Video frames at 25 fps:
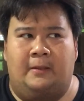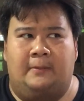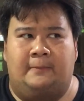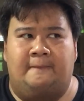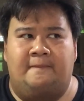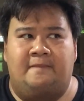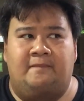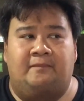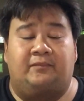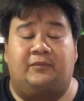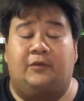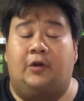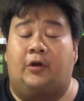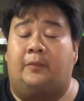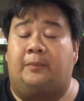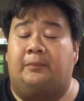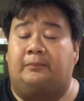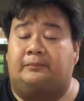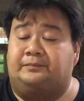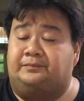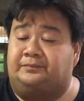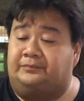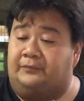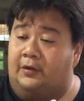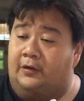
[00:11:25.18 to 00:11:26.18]
Nope.
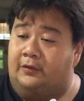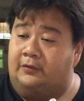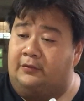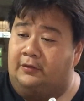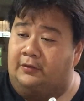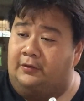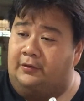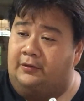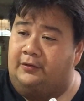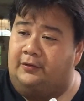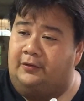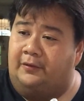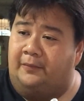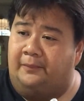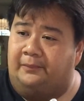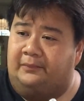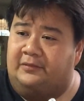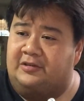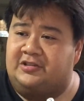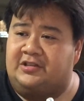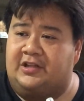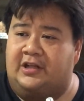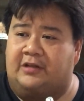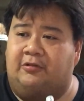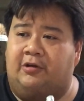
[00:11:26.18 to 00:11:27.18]
No. It's
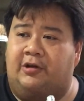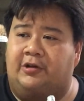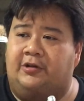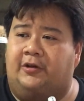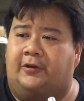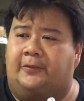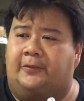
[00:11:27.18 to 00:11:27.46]
not wonton.